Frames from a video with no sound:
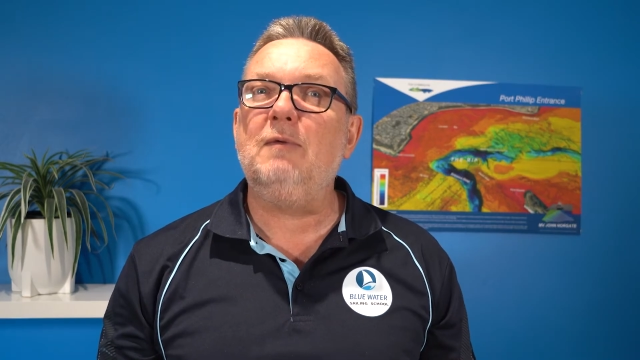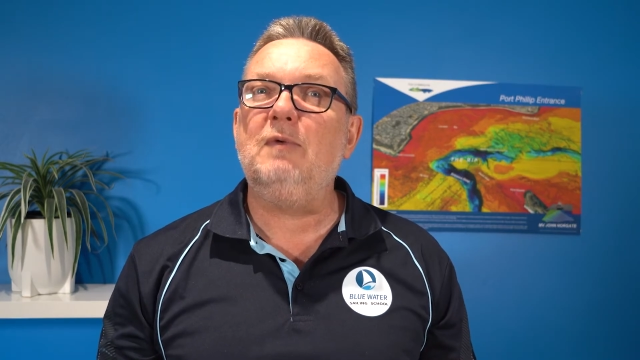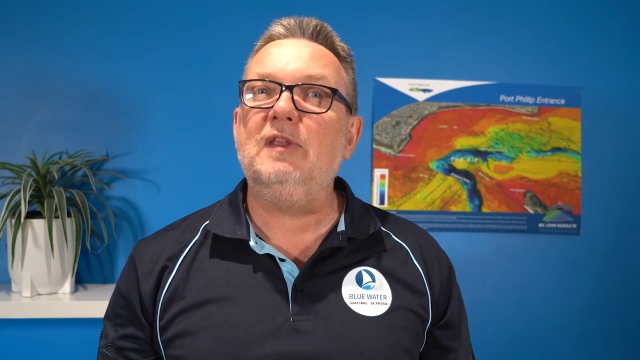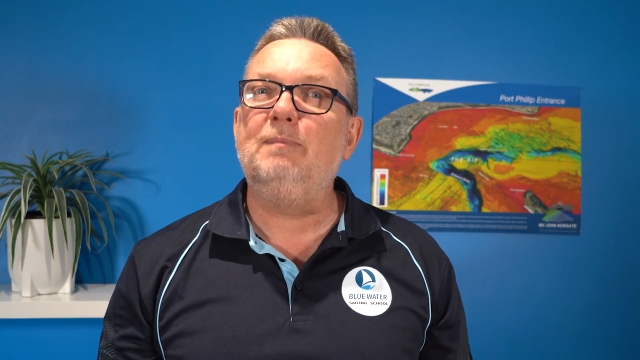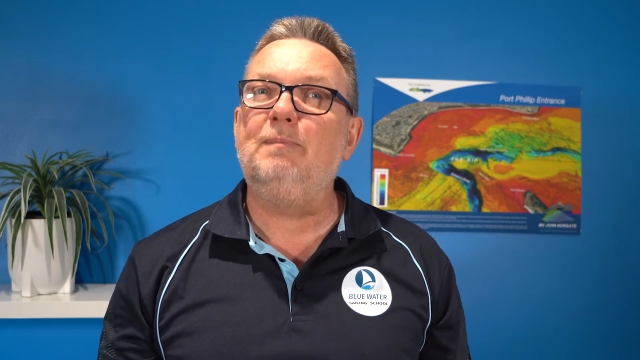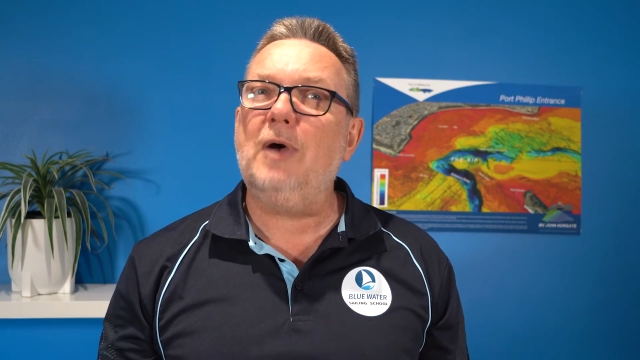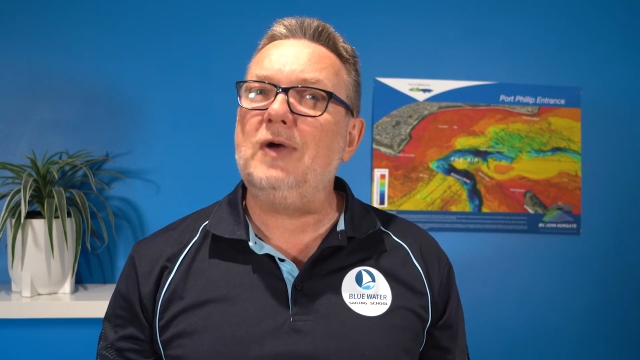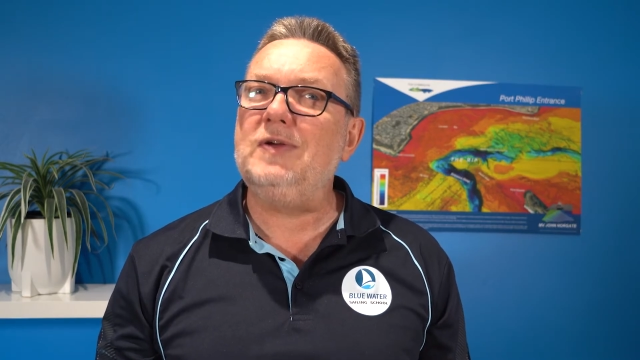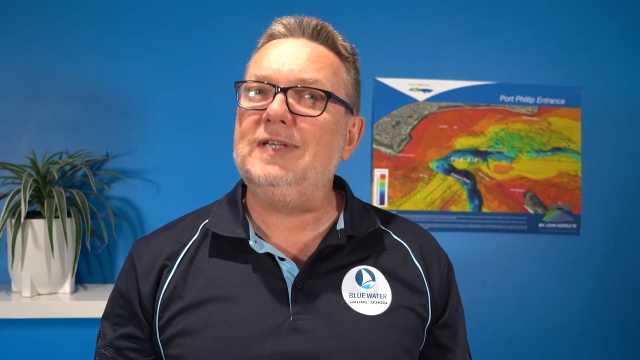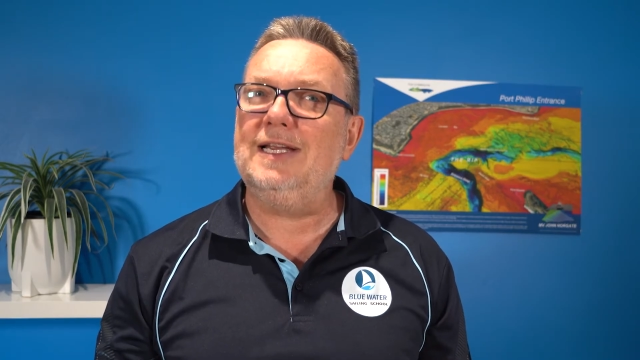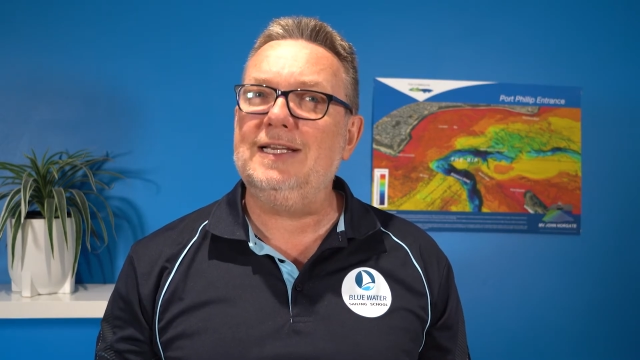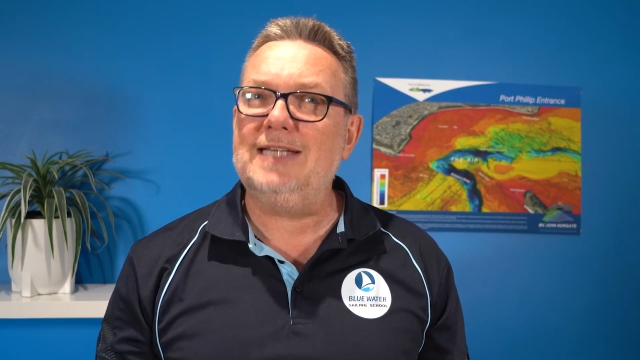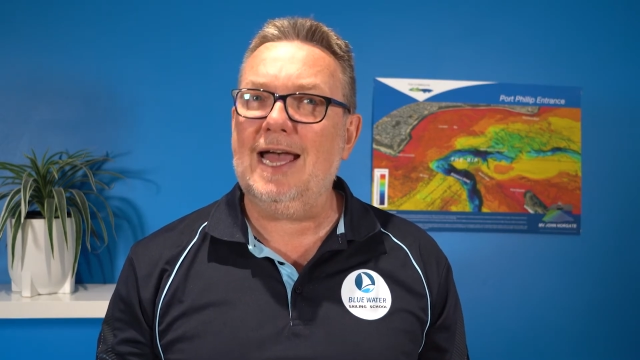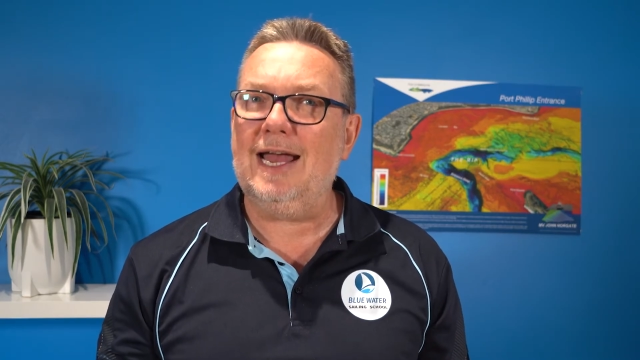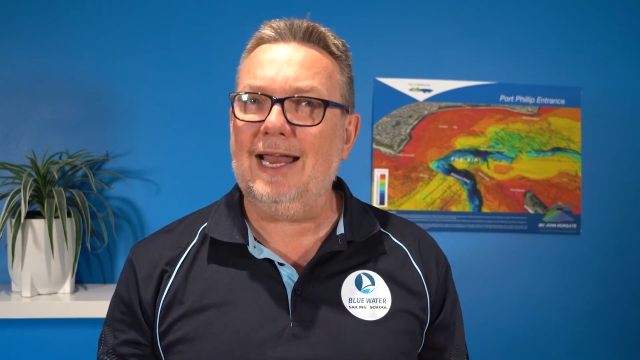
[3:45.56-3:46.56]
with Boating
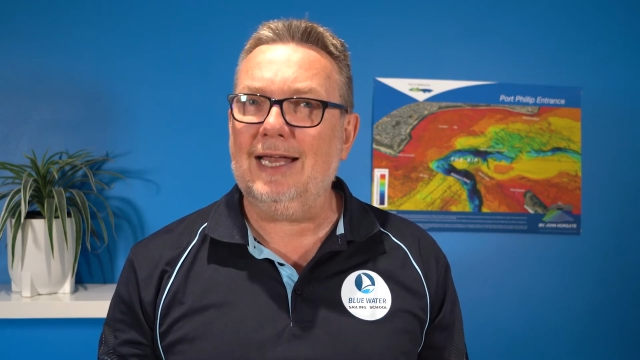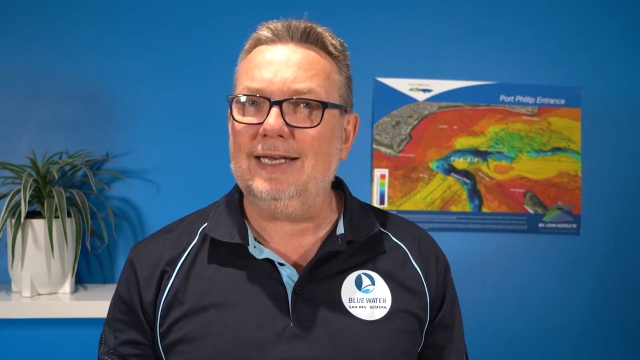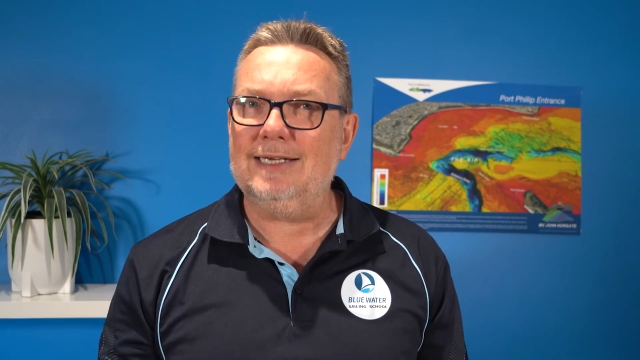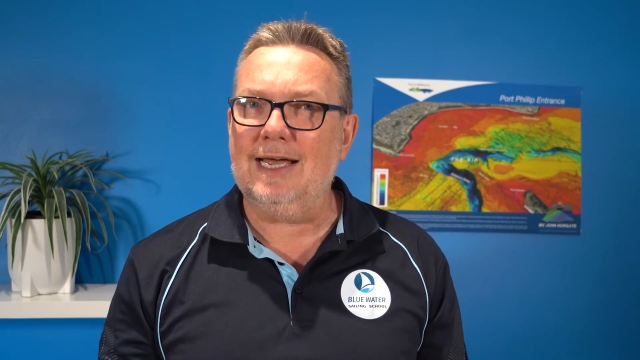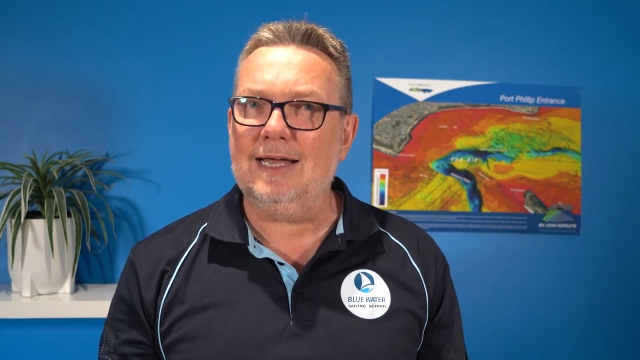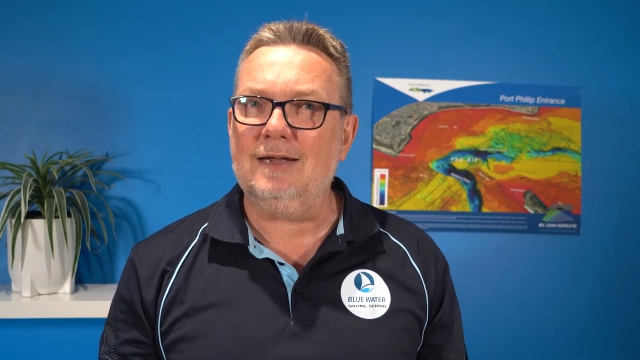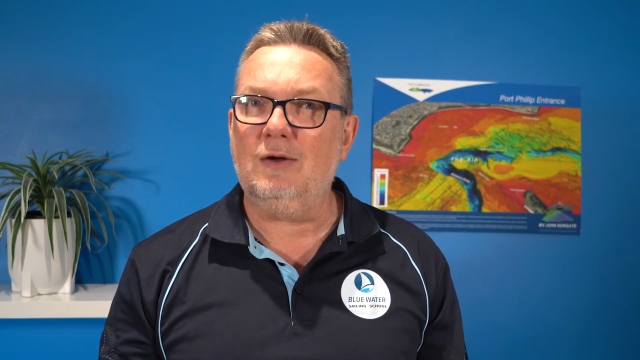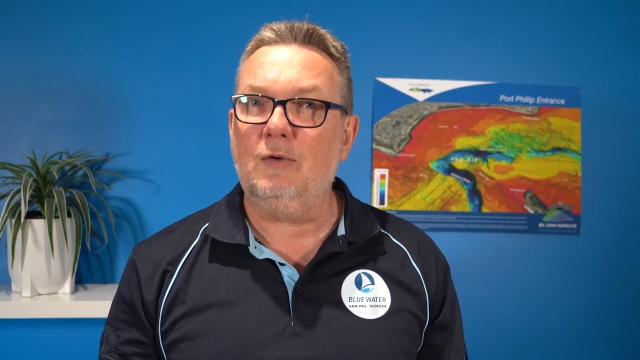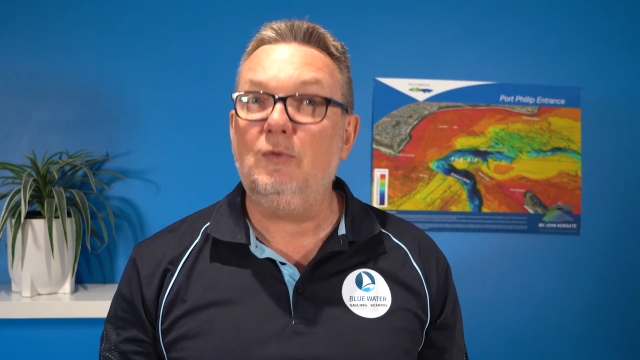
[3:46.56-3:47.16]
Down Under,